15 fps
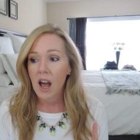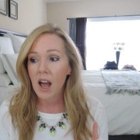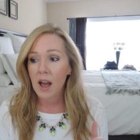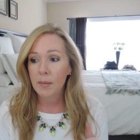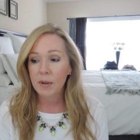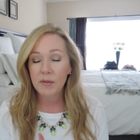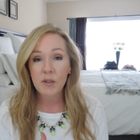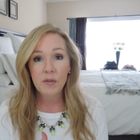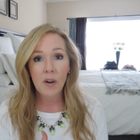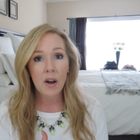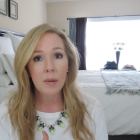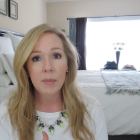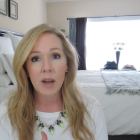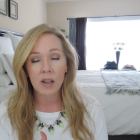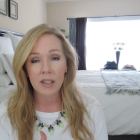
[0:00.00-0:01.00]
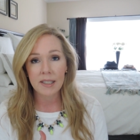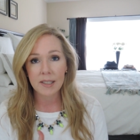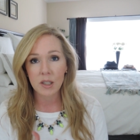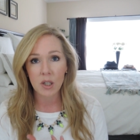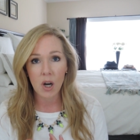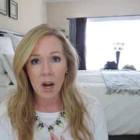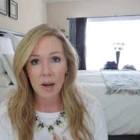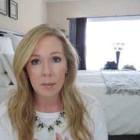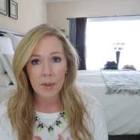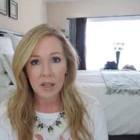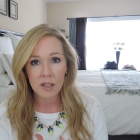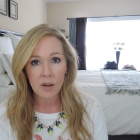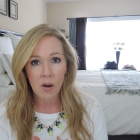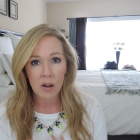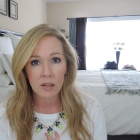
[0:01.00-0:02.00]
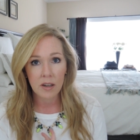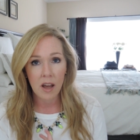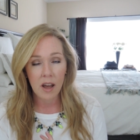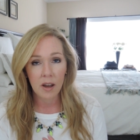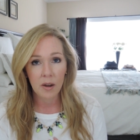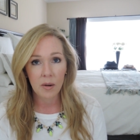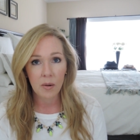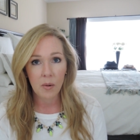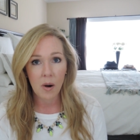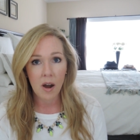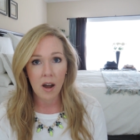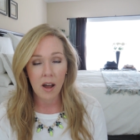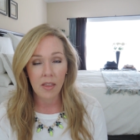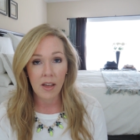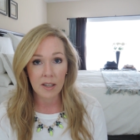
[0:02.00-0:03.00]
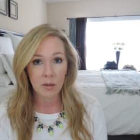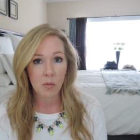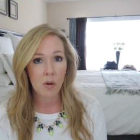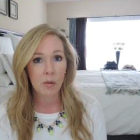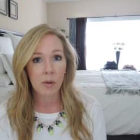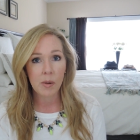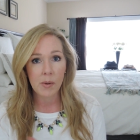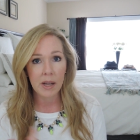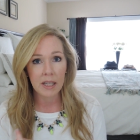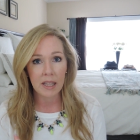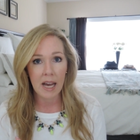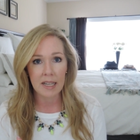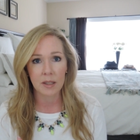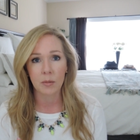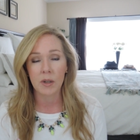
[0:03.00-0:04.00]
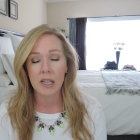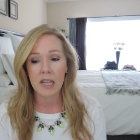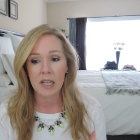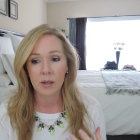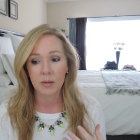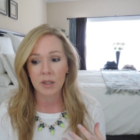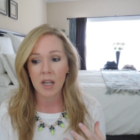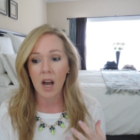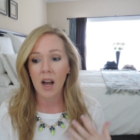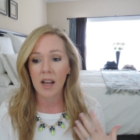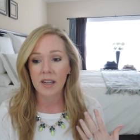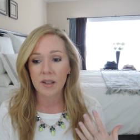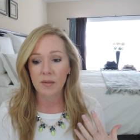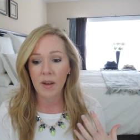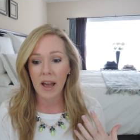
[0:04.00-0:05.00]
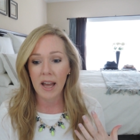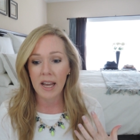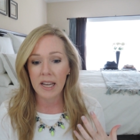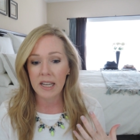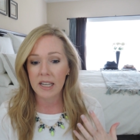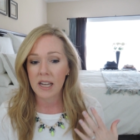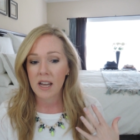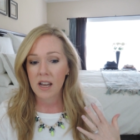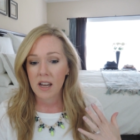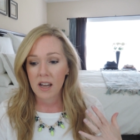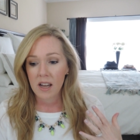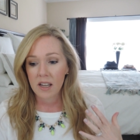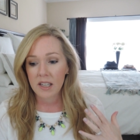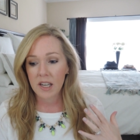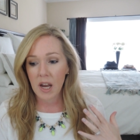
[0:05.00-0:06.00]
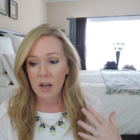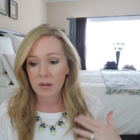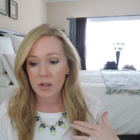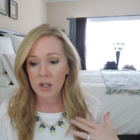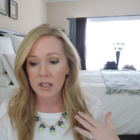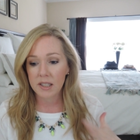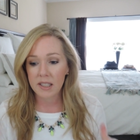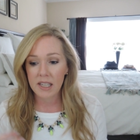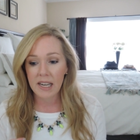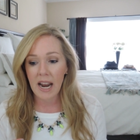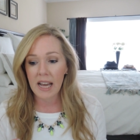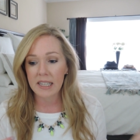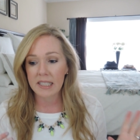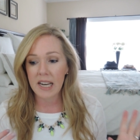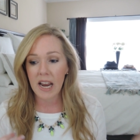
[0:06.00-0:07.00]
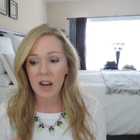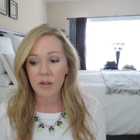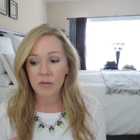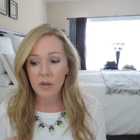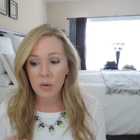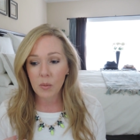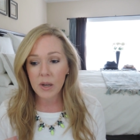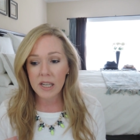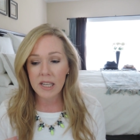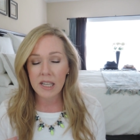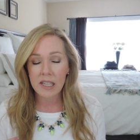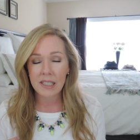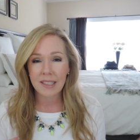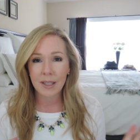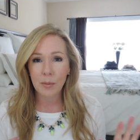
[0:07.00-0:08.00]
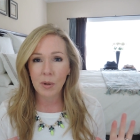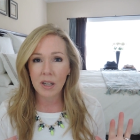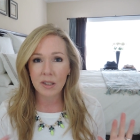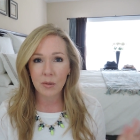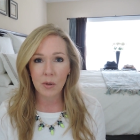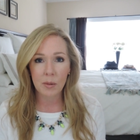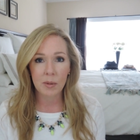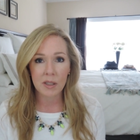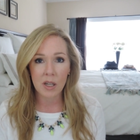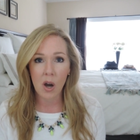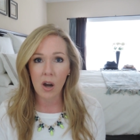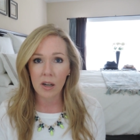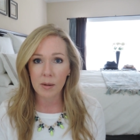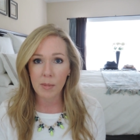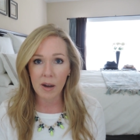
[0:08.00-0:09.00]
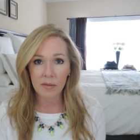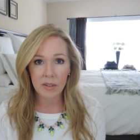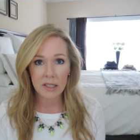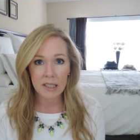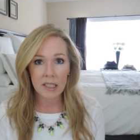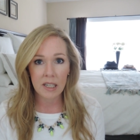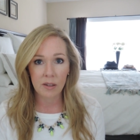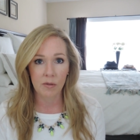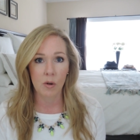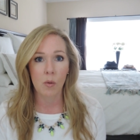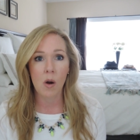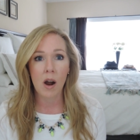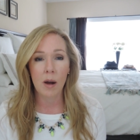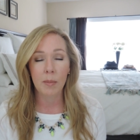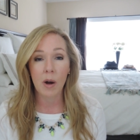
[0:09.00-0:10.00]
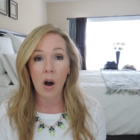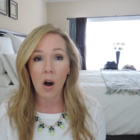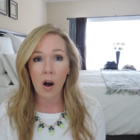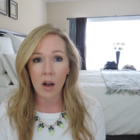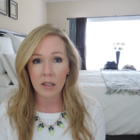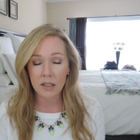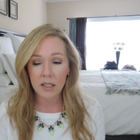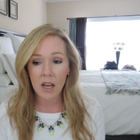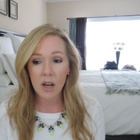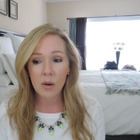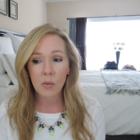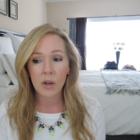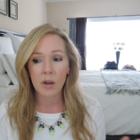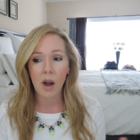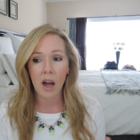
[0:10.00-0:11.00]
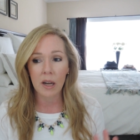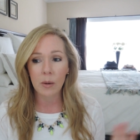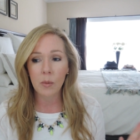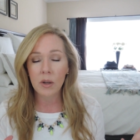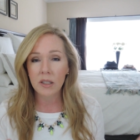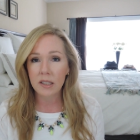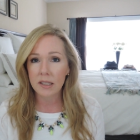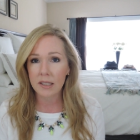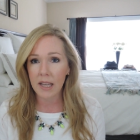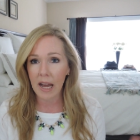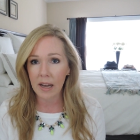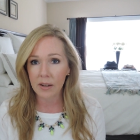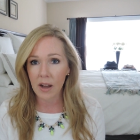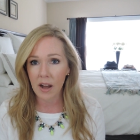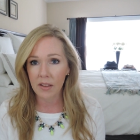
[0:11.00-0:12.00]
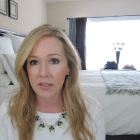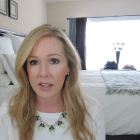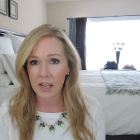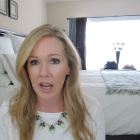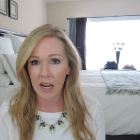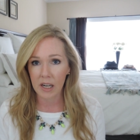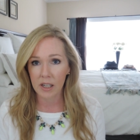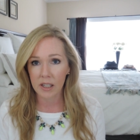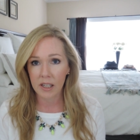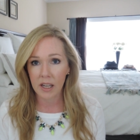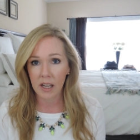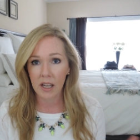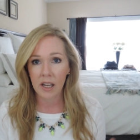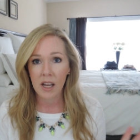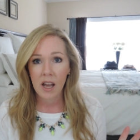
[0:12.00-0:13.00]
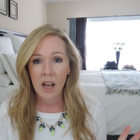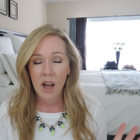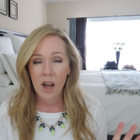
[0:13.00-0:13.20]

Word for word: um, if you follow me on Instagram, then you all know uh, that's where we went last weekend. It was kind of a, you know, just get out of town for the weekend, someplace we've been talking about visiting for a while, but also we kind of wanted to scout out the area